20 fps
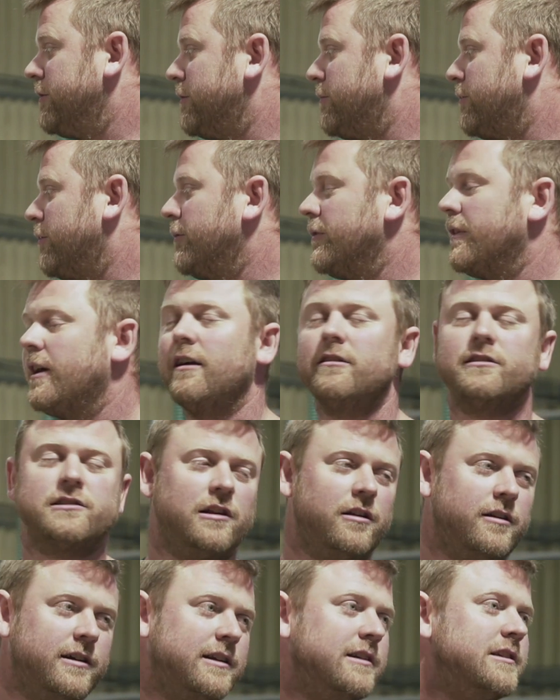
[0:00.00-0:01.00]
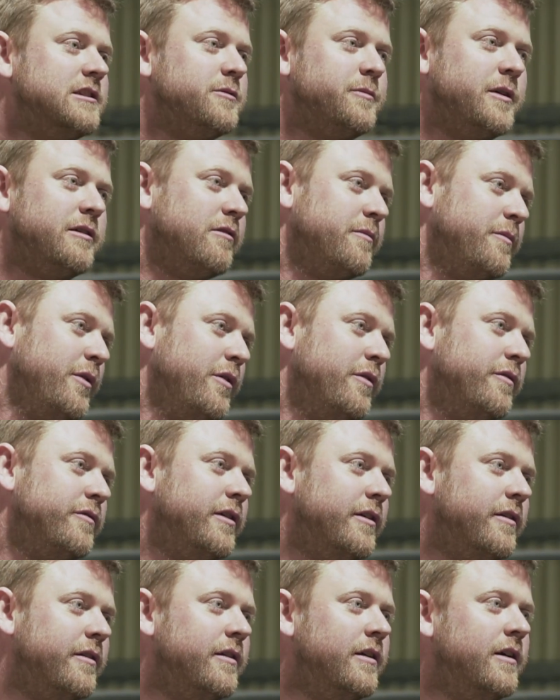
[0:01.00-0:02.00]
in the front there is likely to be
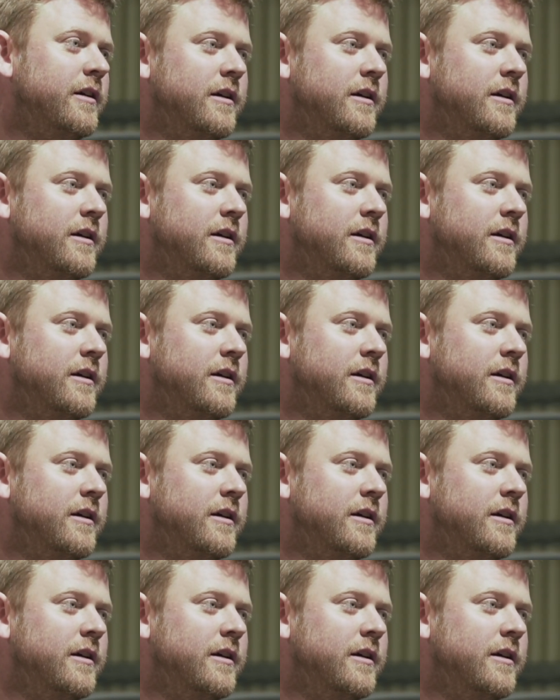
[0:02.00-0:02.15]
removed and